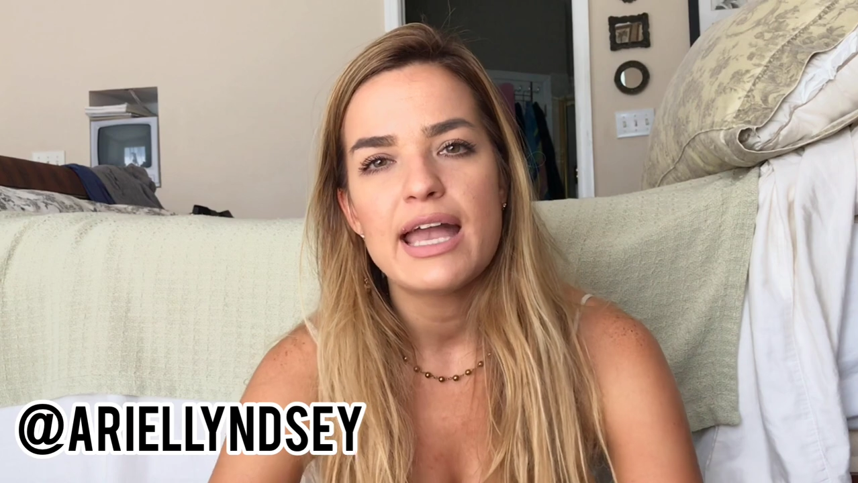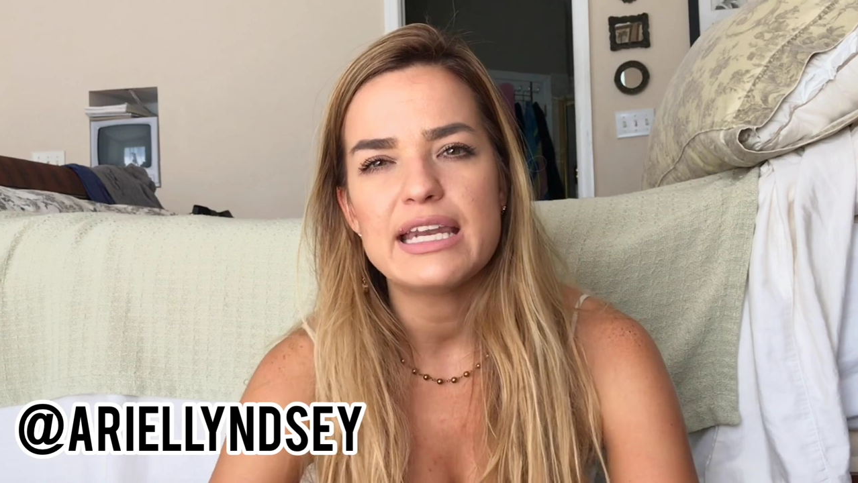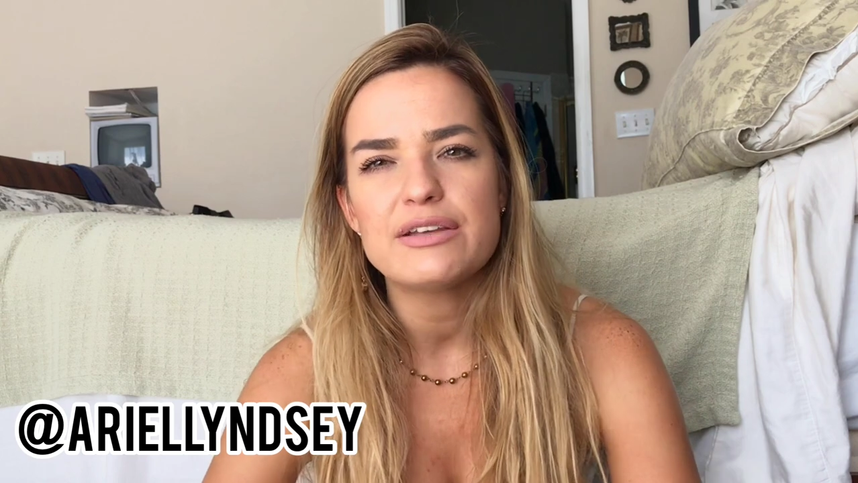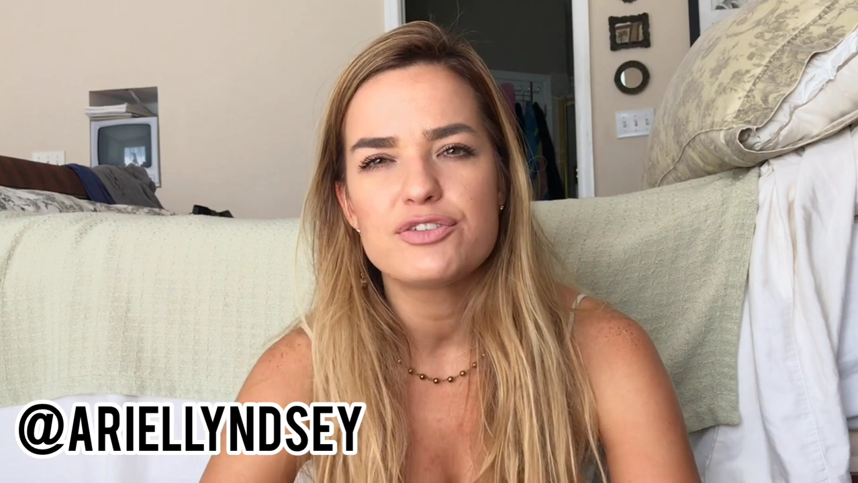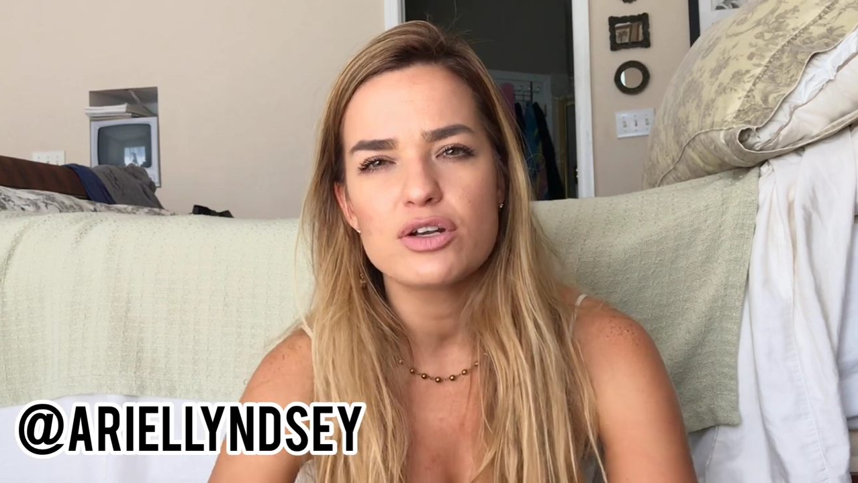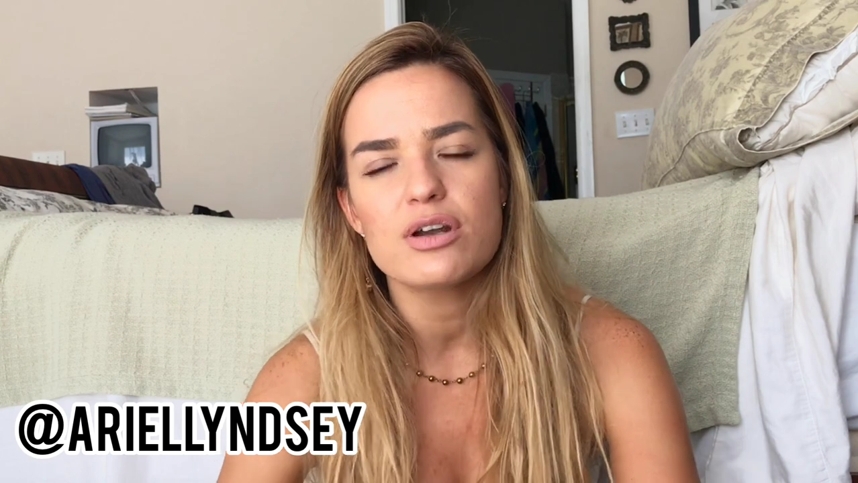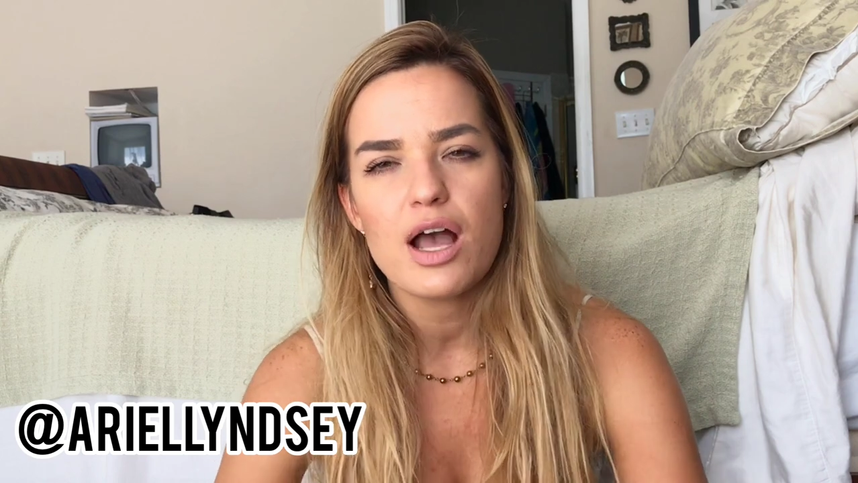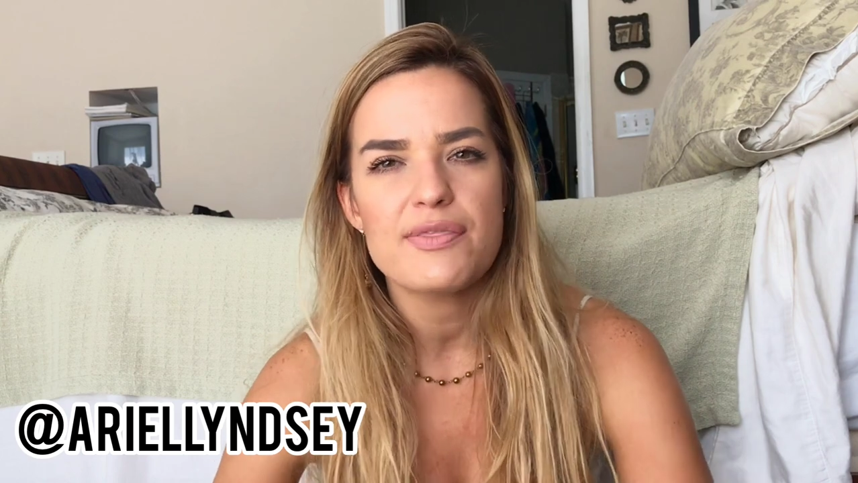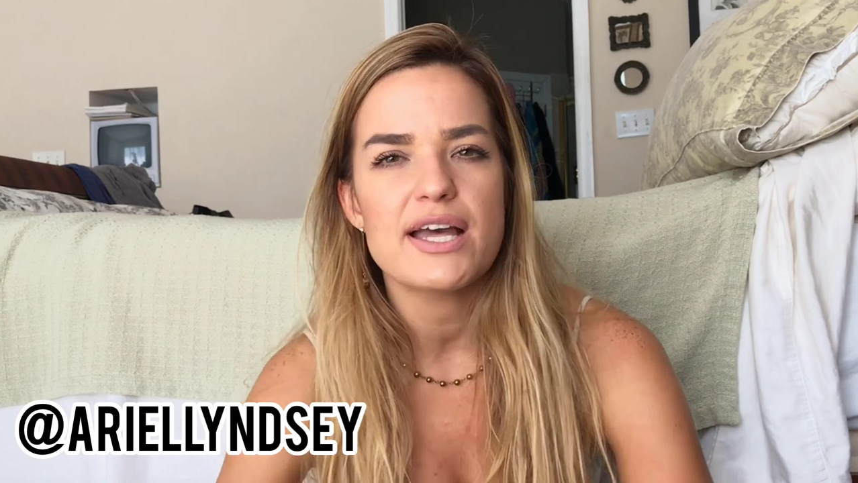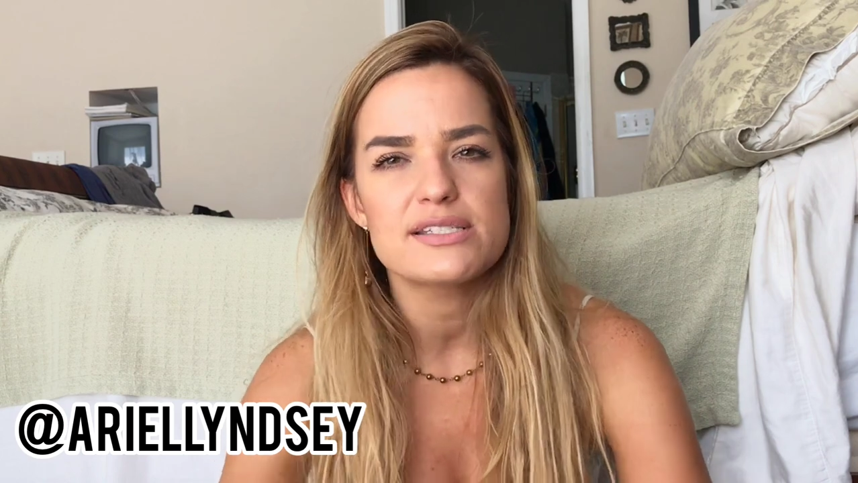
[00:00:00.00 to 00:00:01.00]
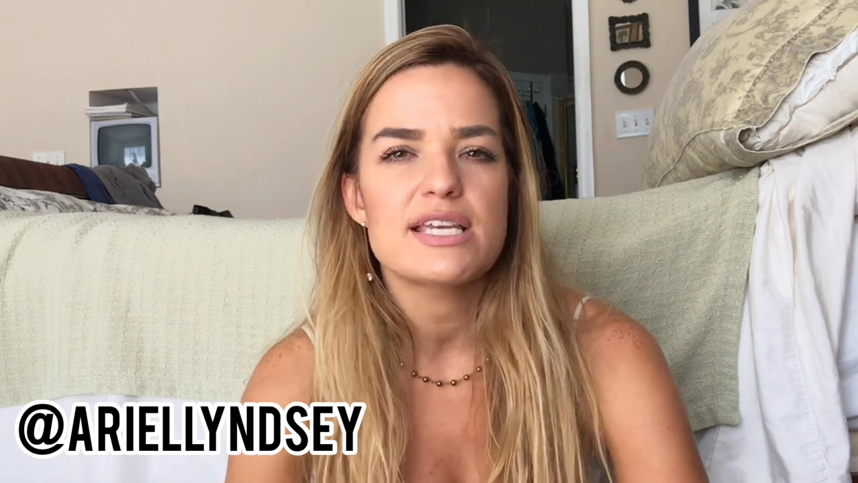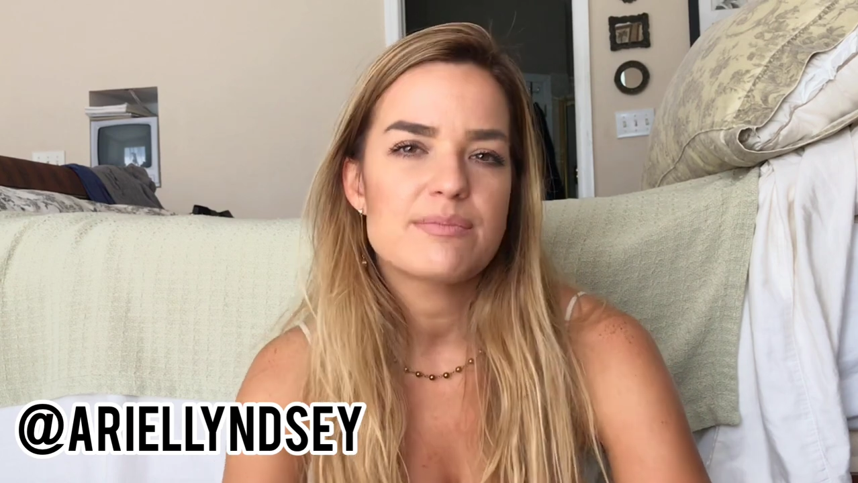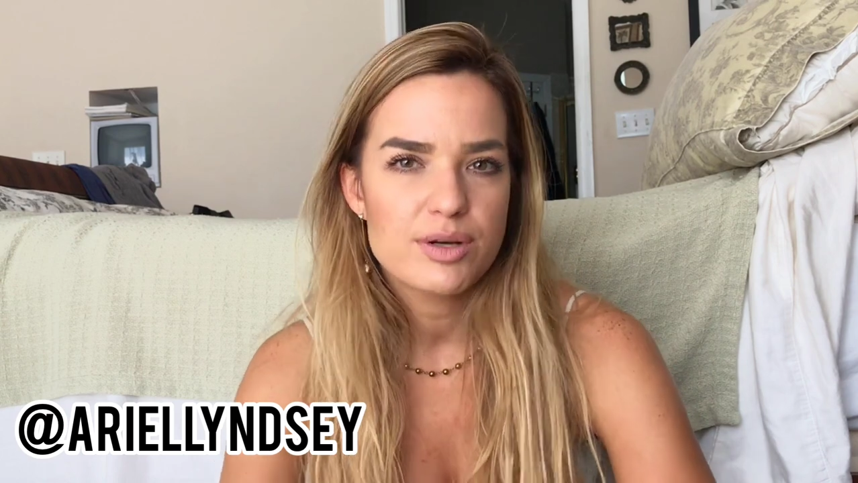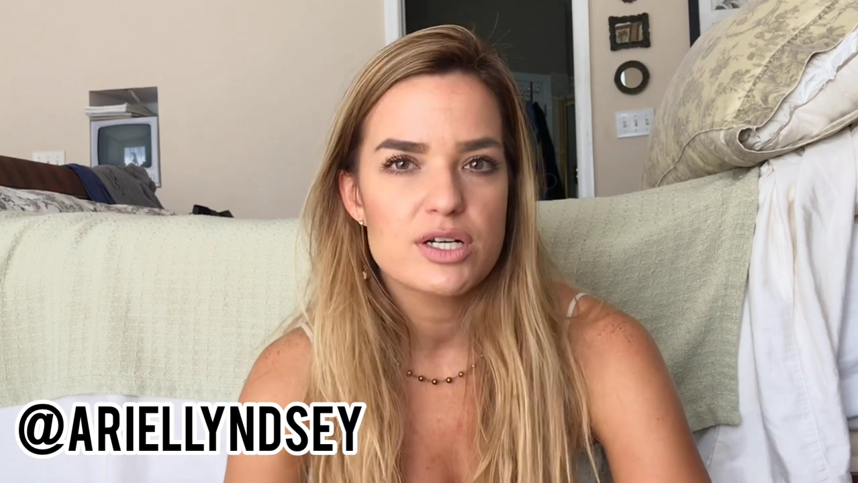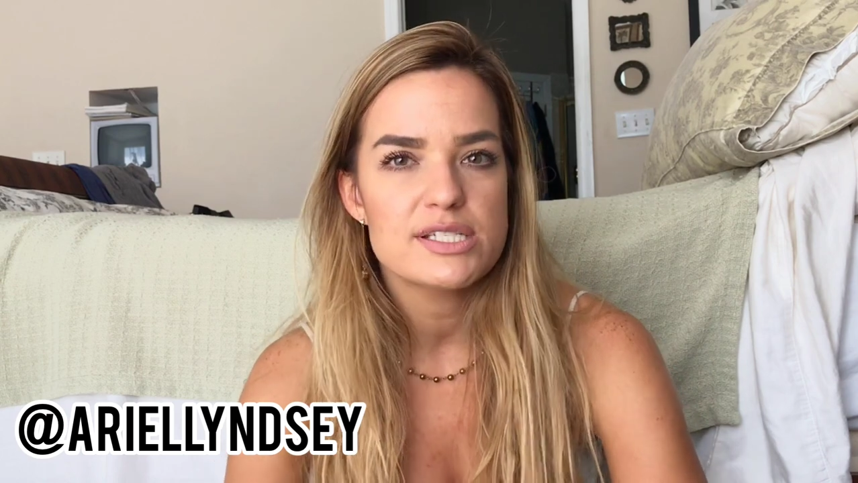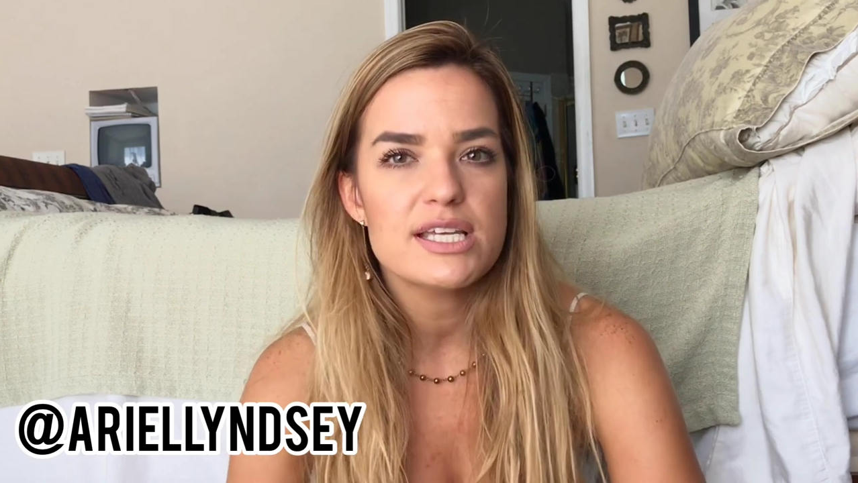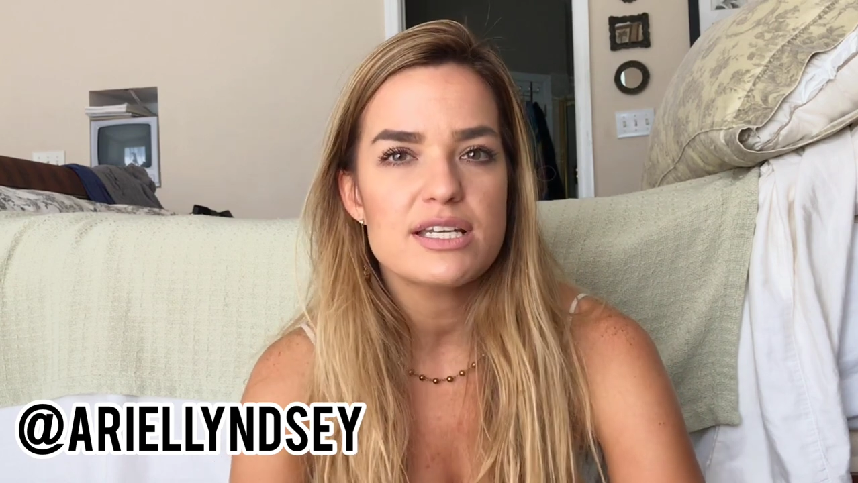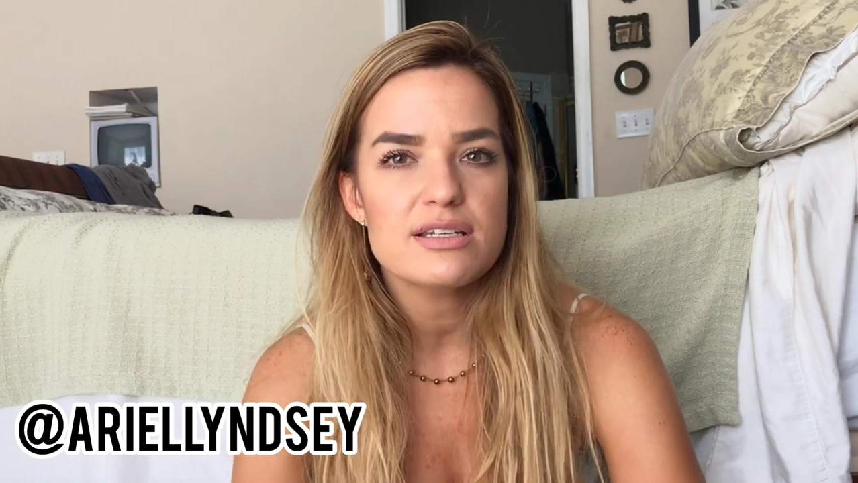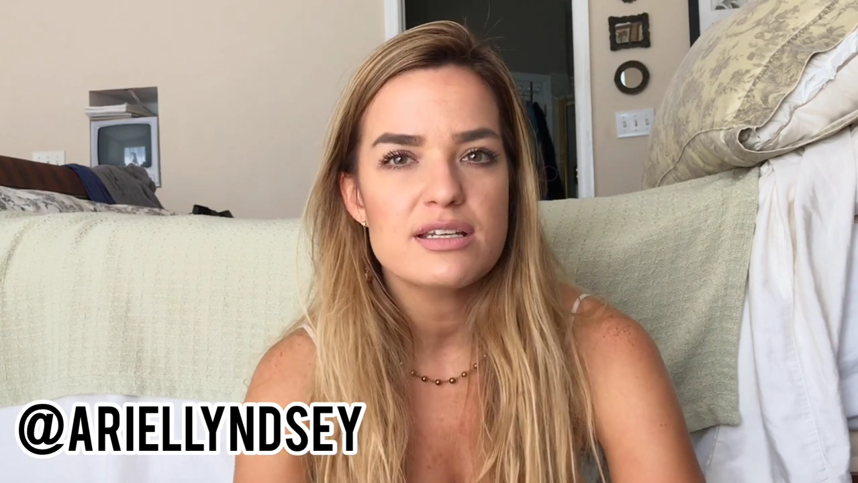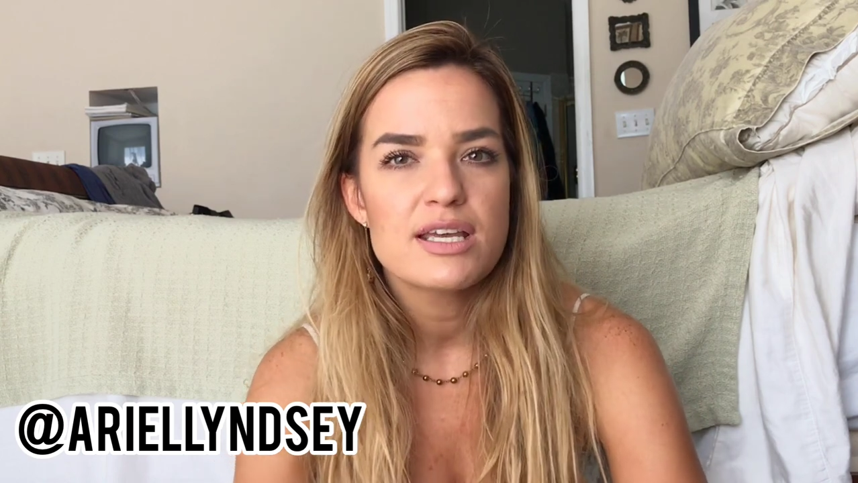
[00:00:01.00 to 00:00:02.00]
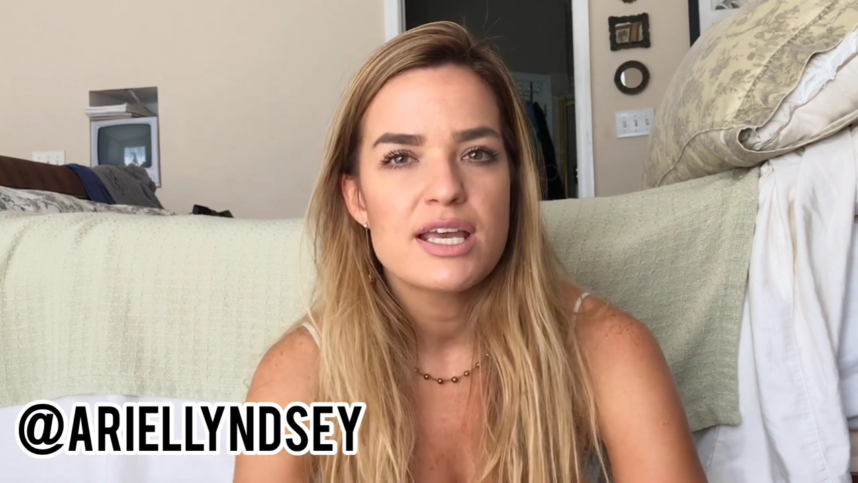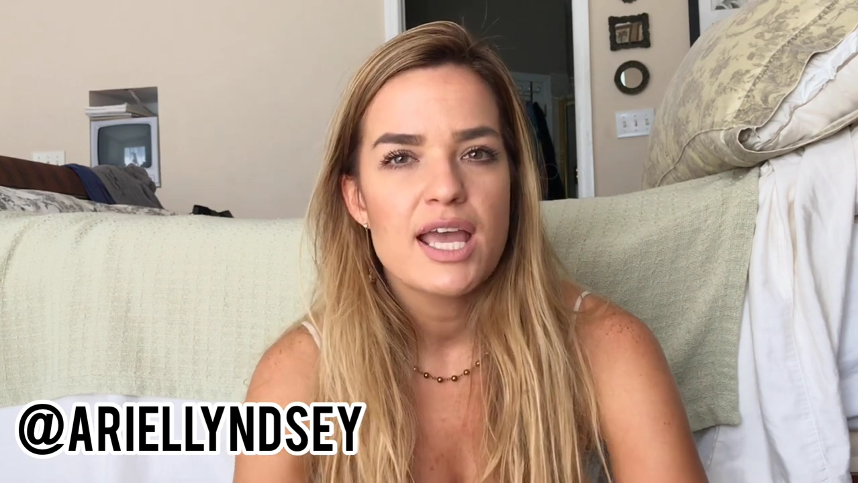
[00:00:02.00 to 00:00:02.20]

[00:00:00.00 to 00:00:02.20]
and if you're not that same person,